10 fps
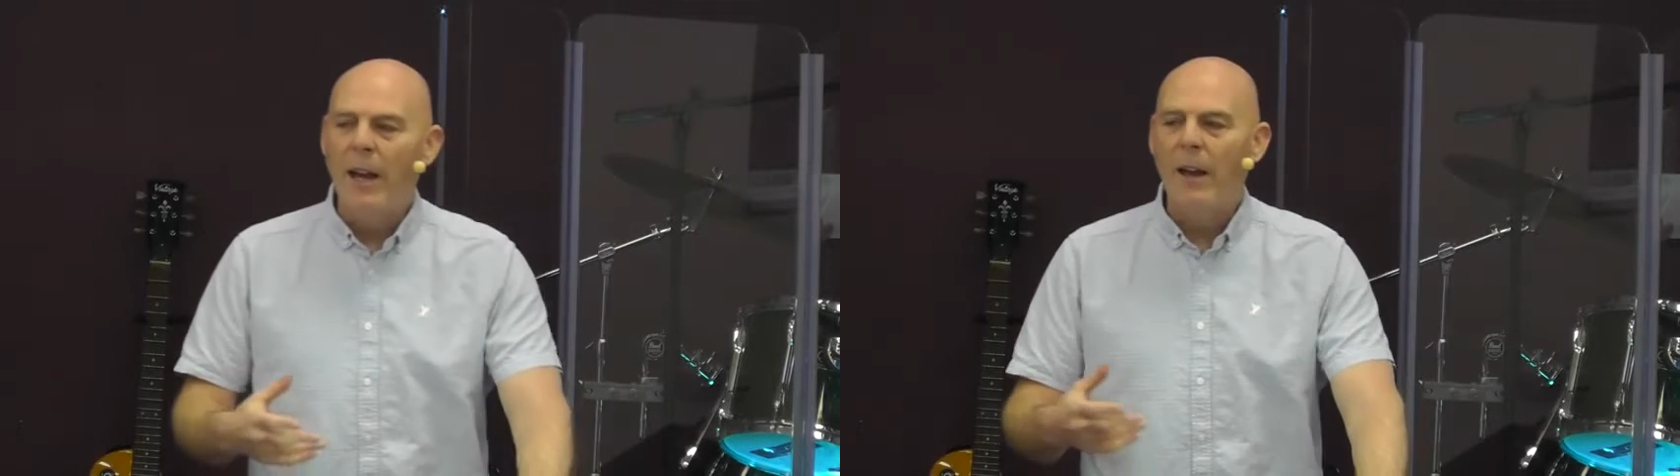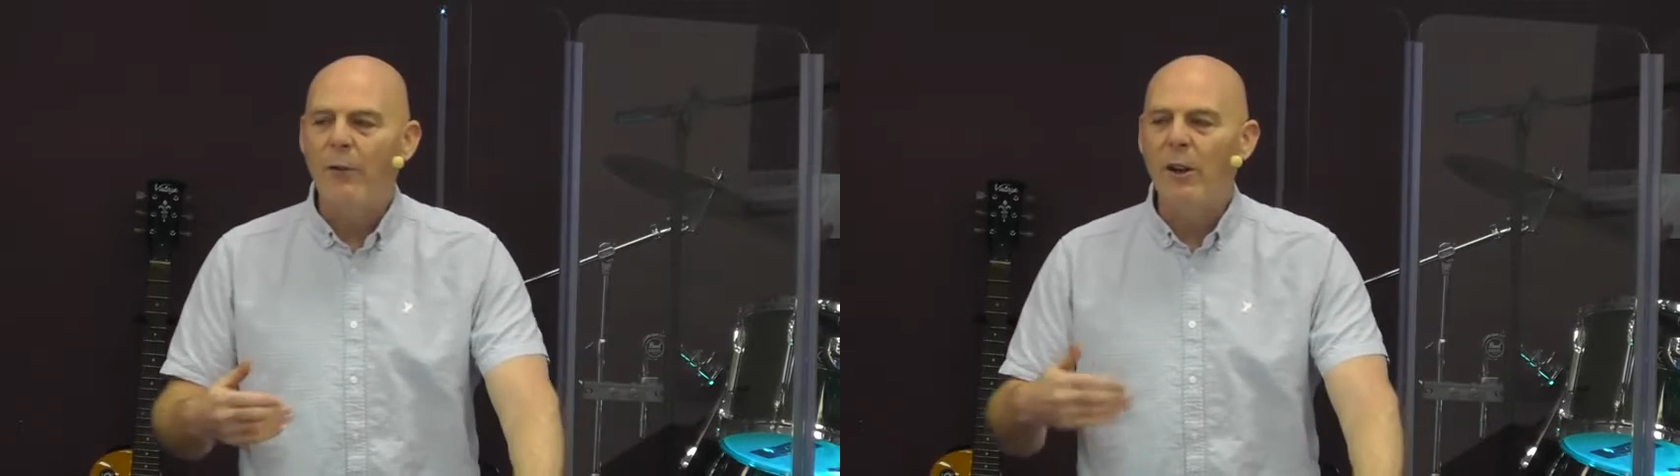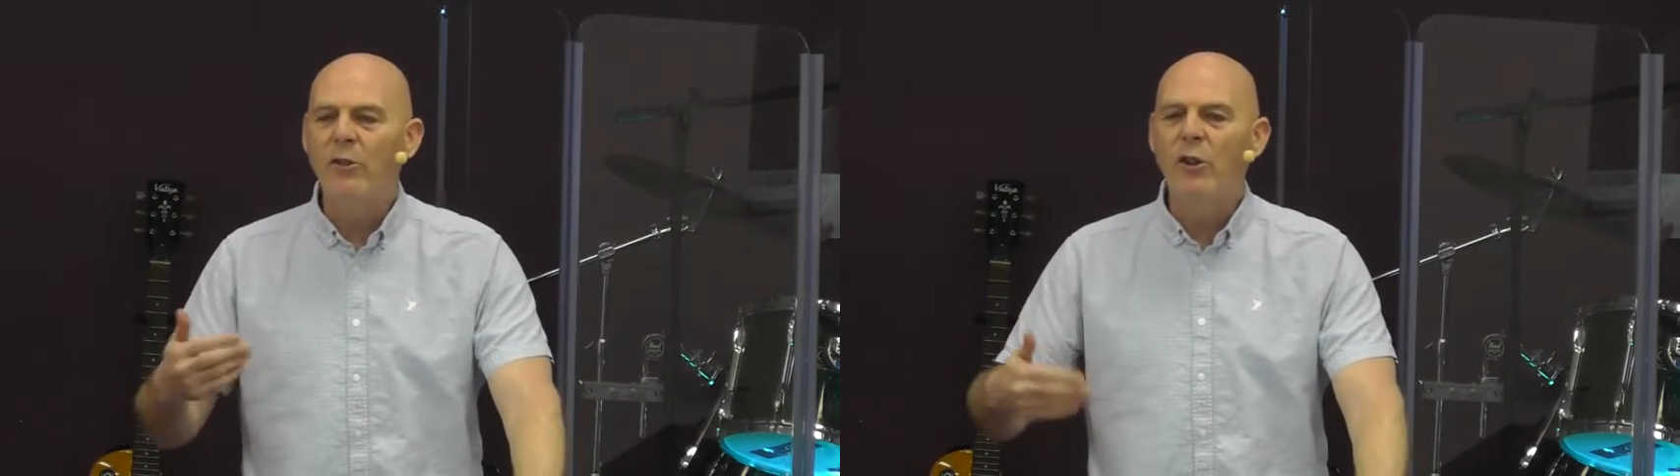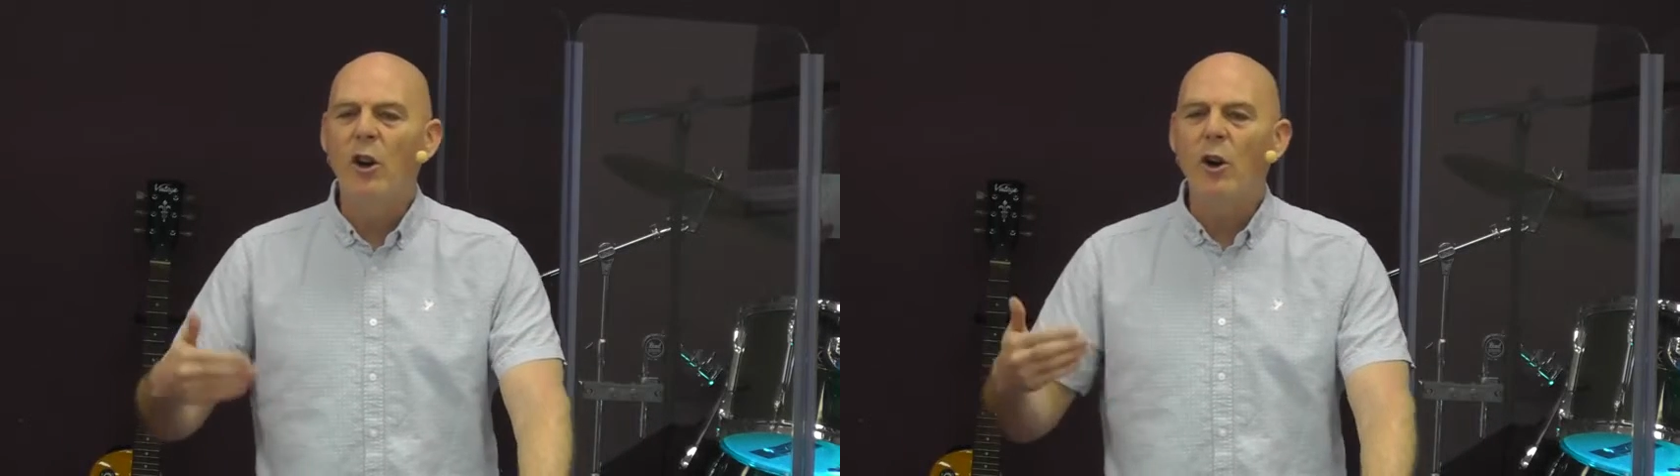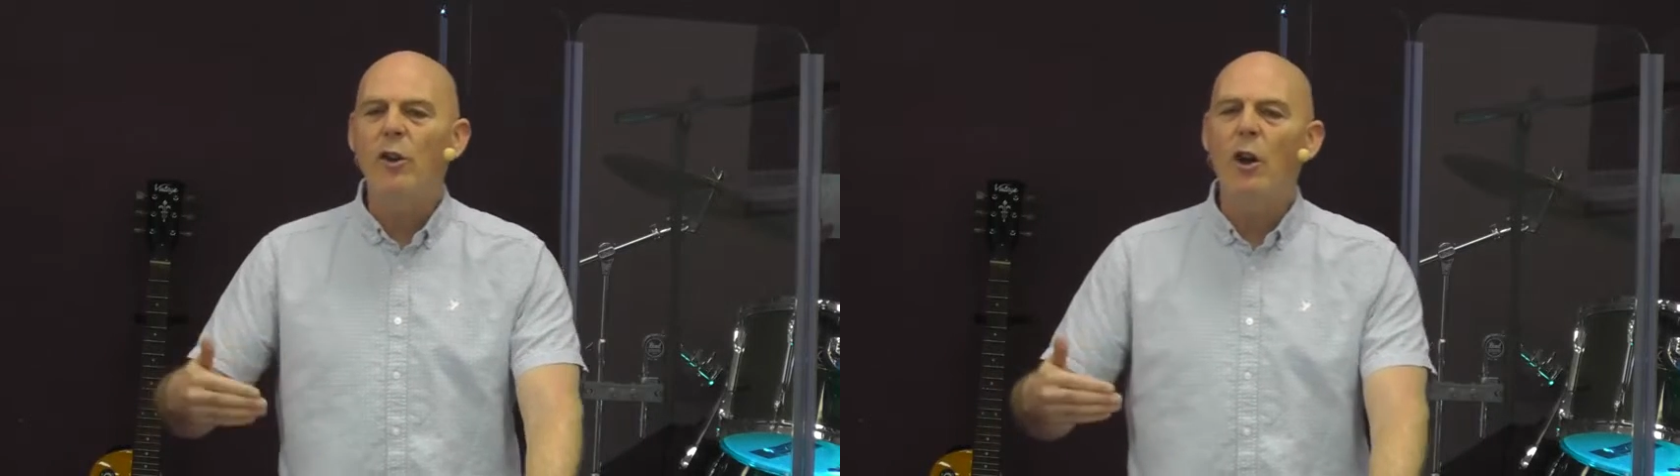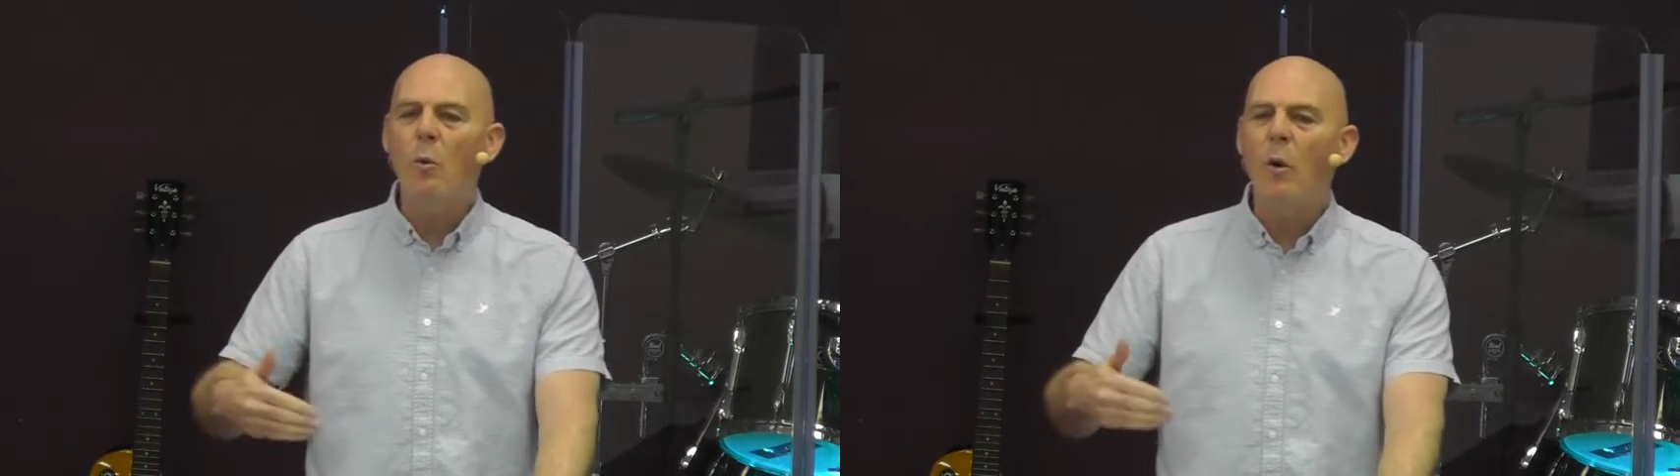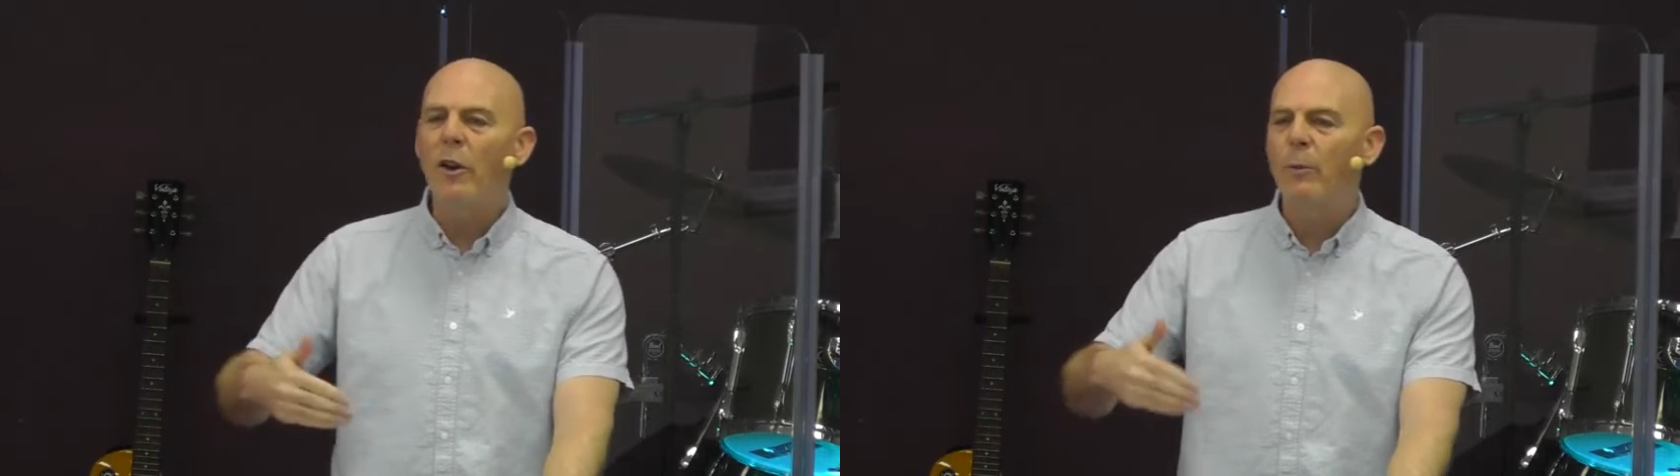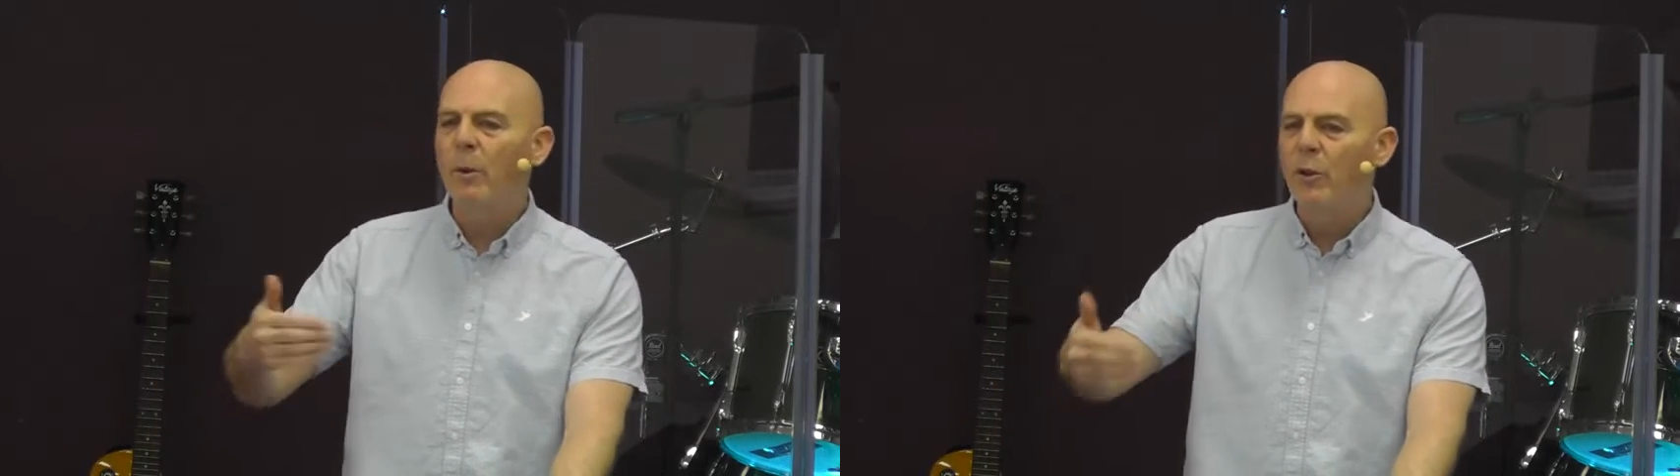If we don't know what
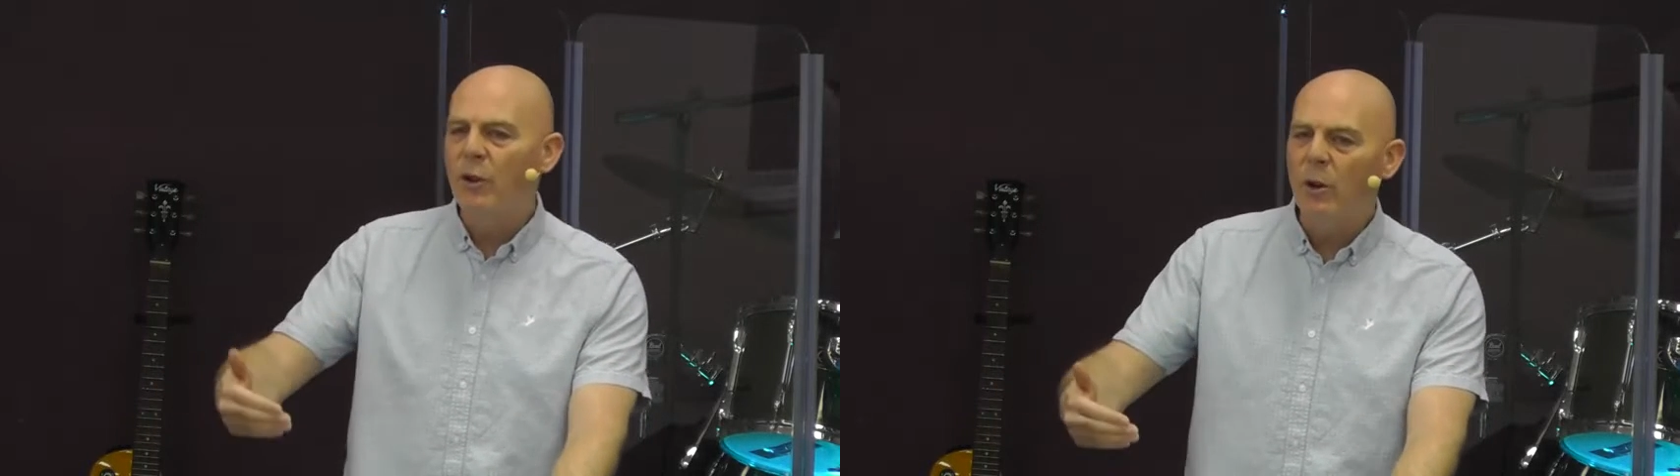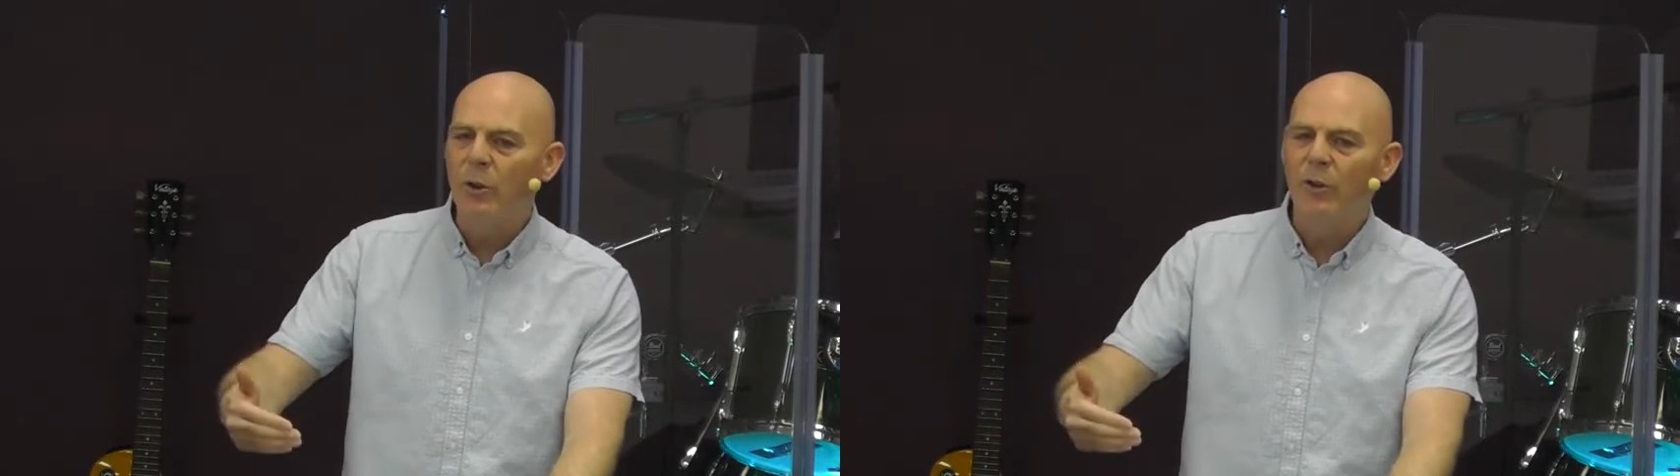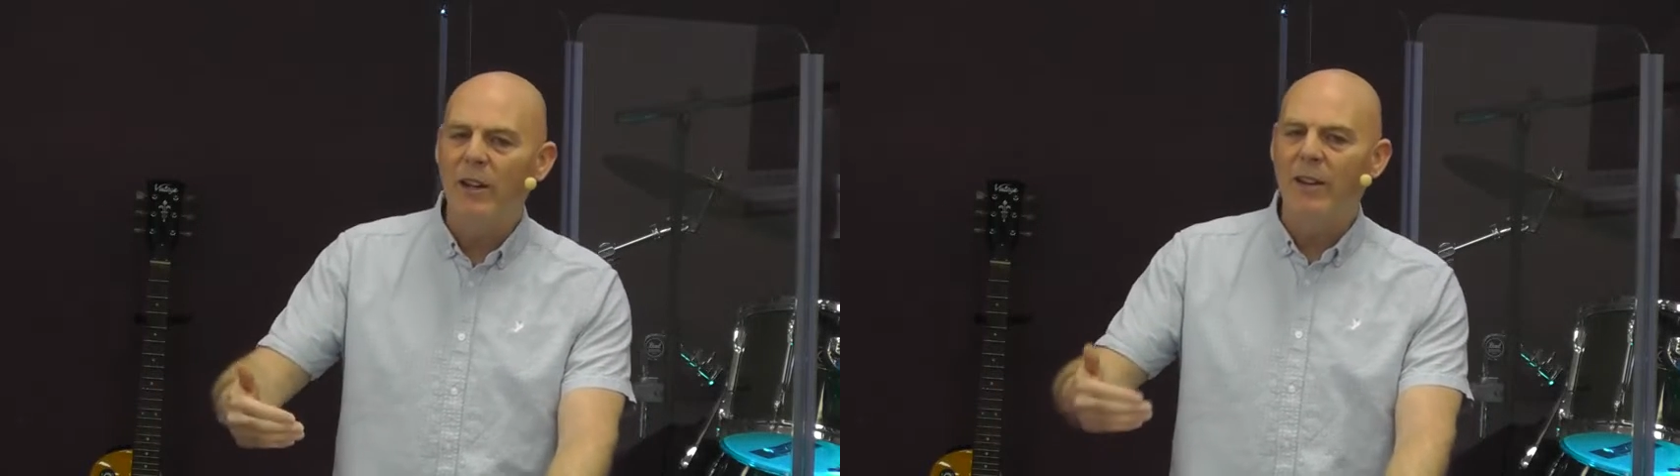it's producing,